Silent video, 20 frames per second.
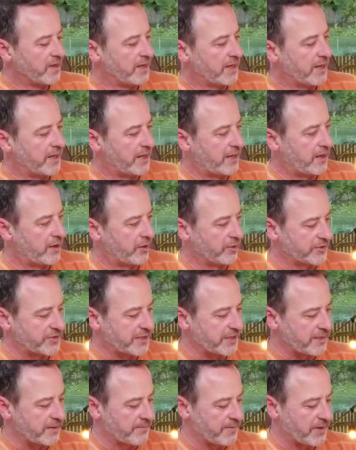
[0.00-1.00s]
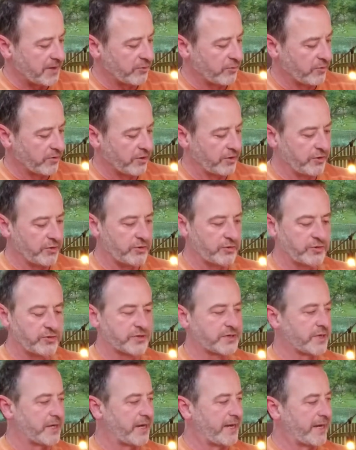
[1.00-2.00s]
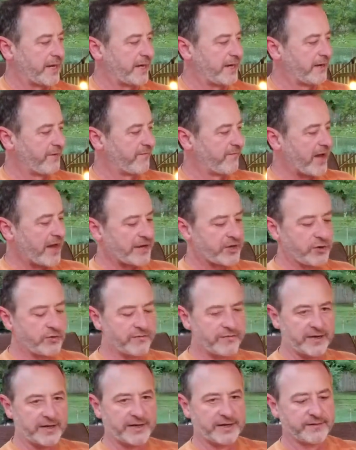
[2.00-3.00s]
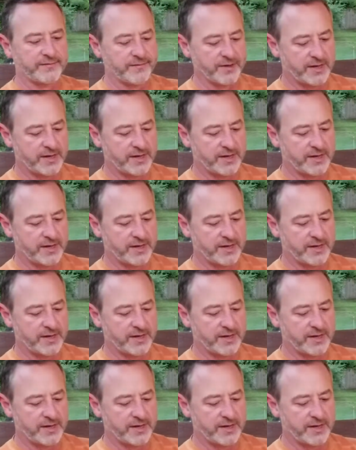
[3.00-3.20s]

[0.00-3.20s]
Our second bottle, we're going to use a VacuVin,